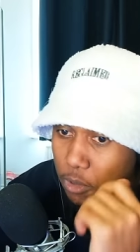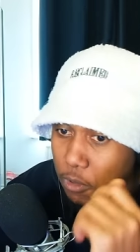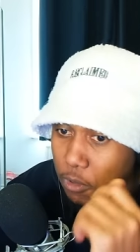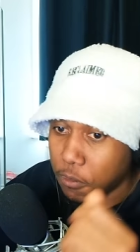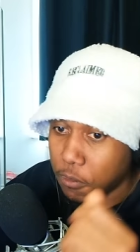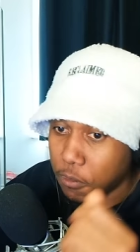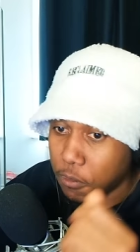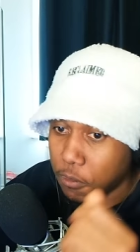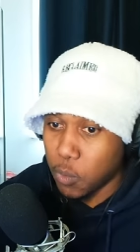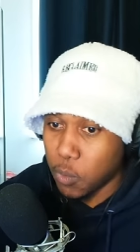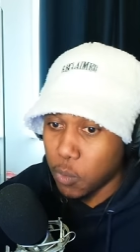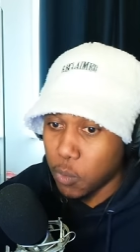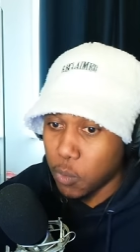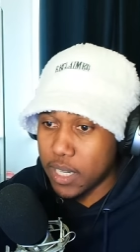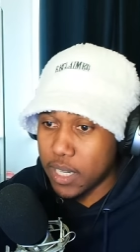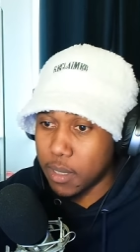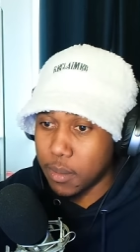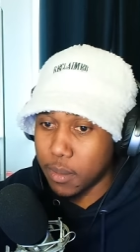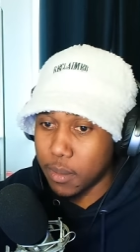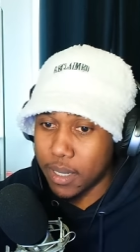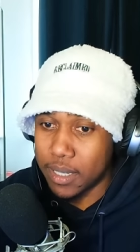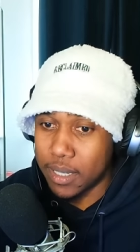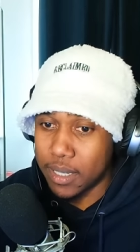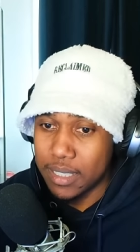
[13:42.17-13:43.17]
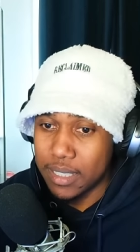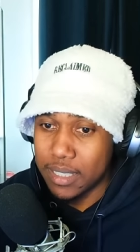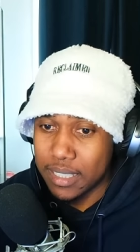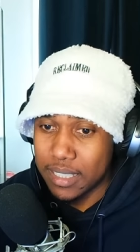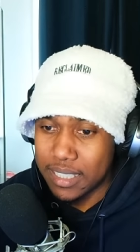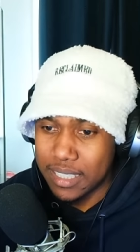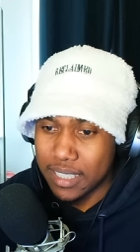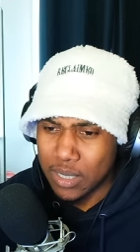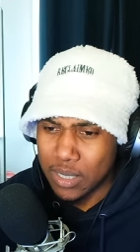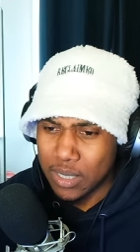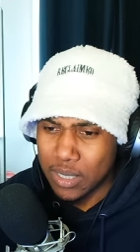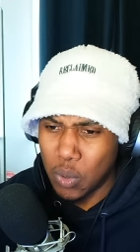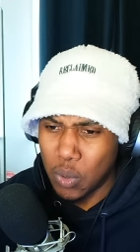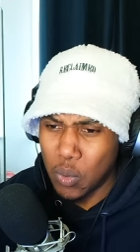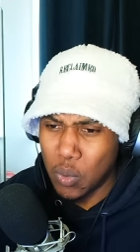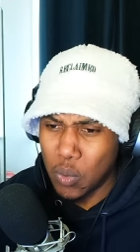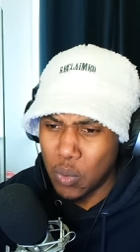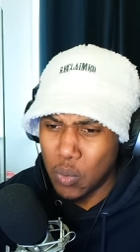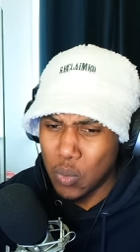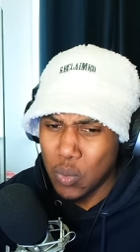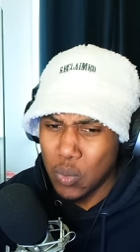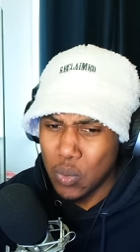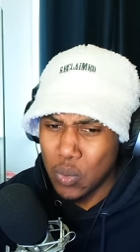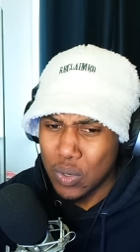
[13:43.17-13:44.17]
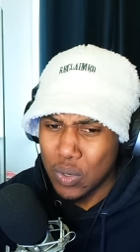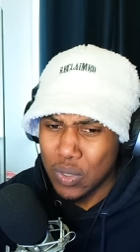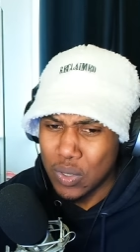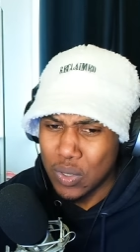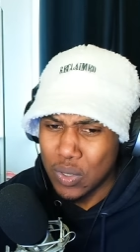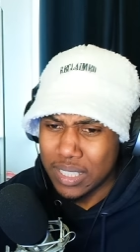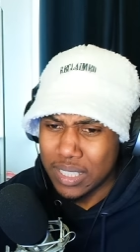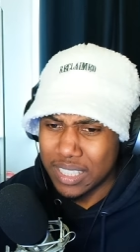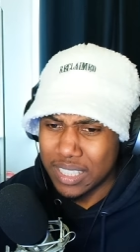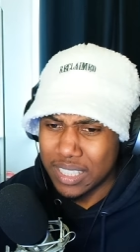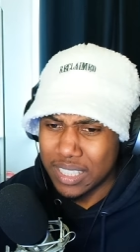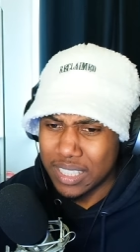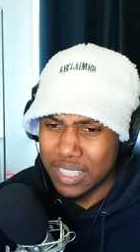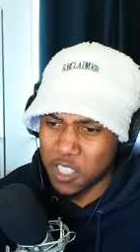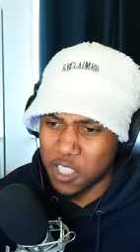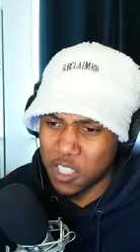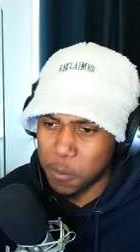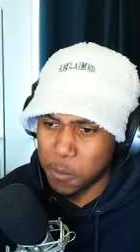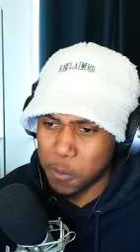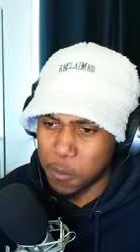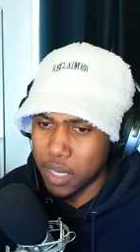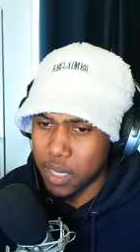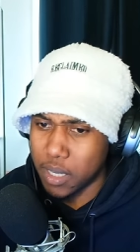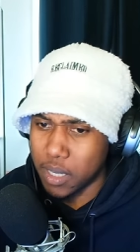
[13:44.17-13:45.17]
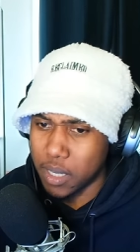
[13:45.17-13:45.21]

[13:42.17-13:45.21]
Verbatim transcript: for you, Wendy, man. Ooh. Just spin.